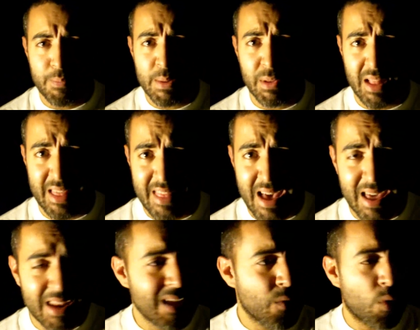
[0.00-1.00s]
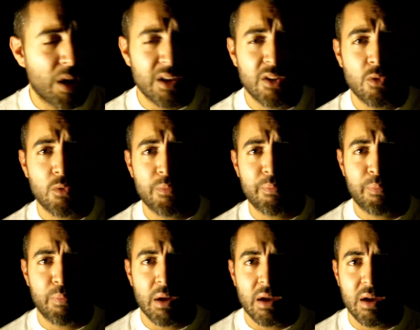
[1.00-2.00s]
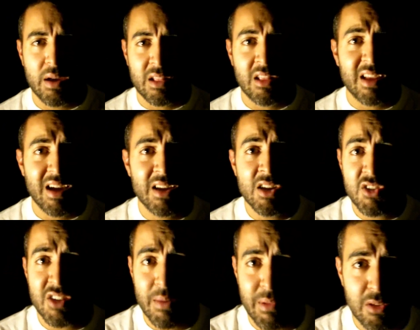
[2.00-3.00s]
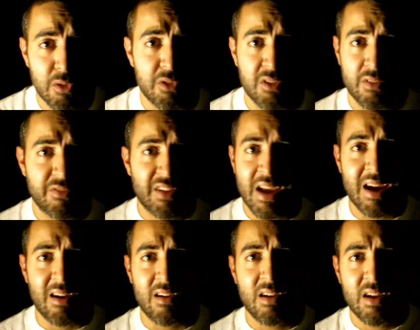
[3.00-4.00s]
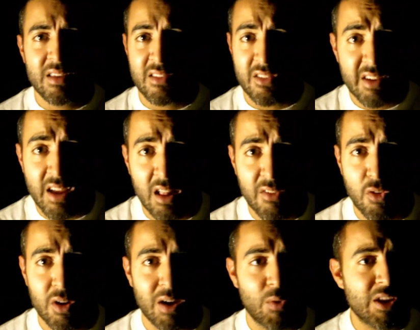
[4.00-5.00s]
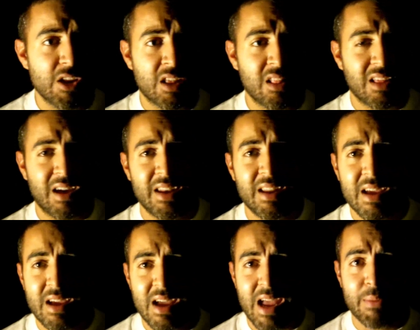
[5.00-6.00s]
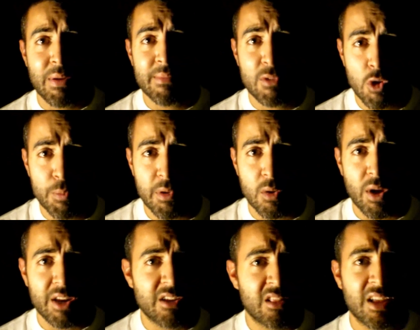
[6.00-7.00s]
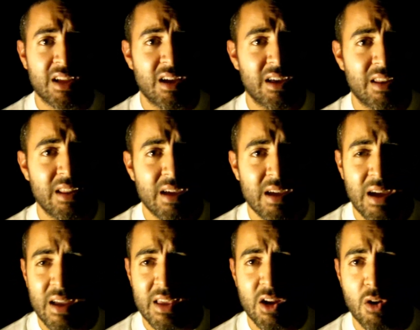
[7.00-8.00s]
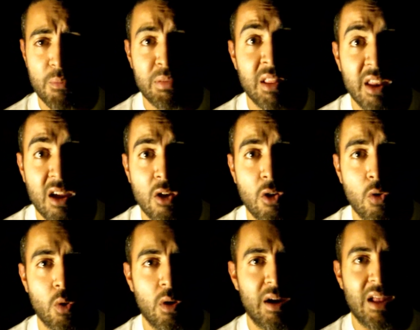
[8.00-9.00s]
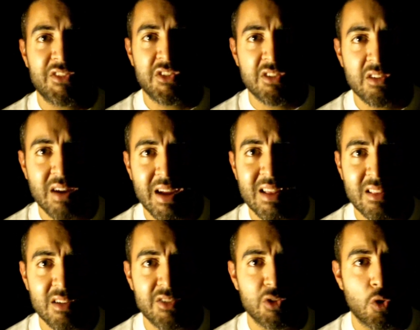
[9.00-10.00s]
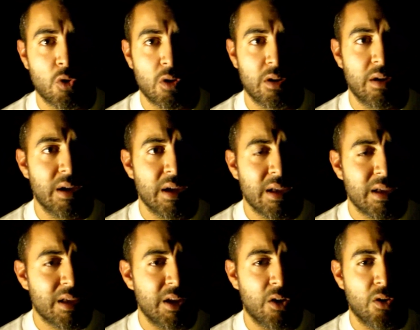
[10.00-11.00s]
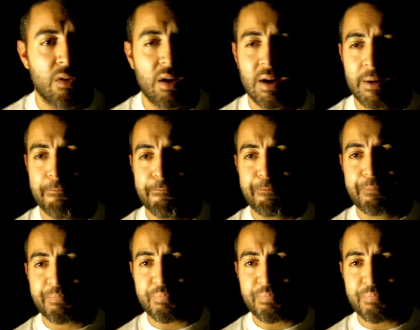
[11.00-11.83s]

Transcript: people like that, why don't you click on Hisham Alouche of CARE, Southern California? Why don't you click on Abraham Cooper? Why don't you click on Politico or Al Jazeera English, or you know um,